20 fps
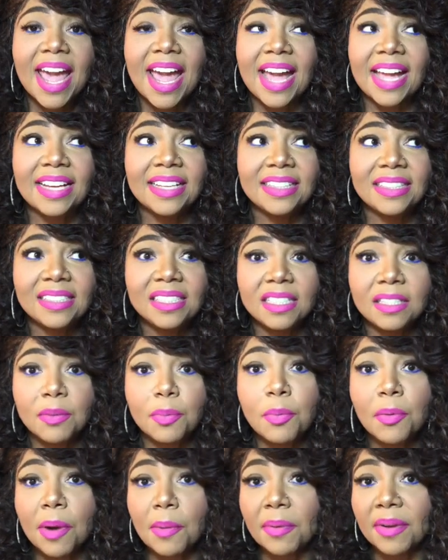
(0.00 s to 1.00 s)
and to the
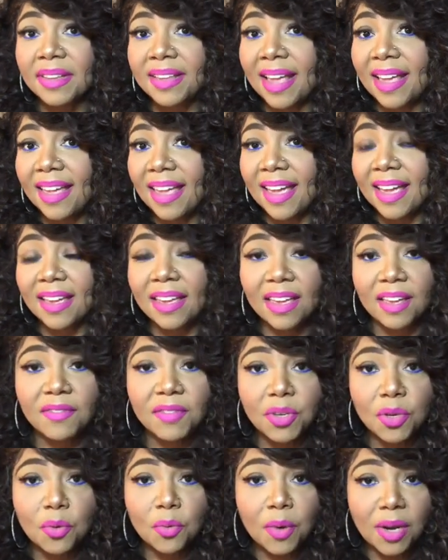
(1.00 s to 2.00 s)
point where they can't give
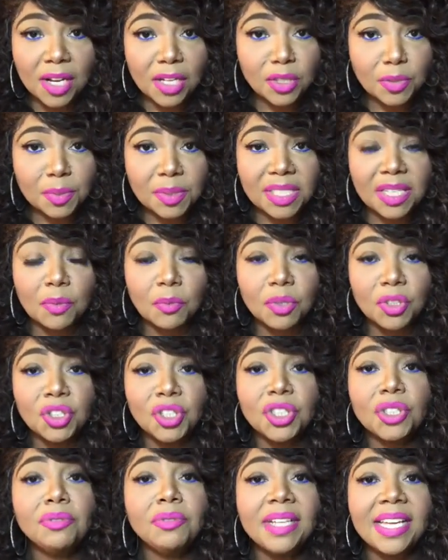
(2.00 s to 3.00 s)
you 100%
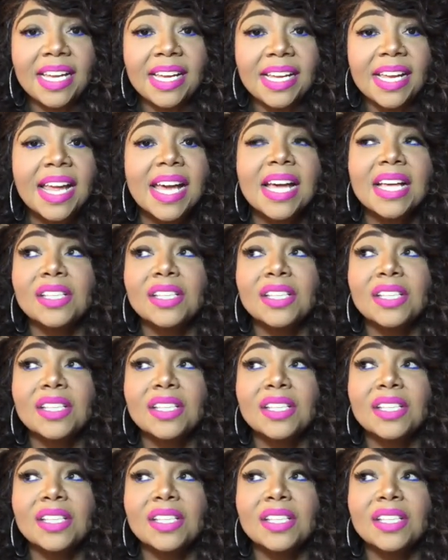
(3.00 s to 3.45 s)
what you need.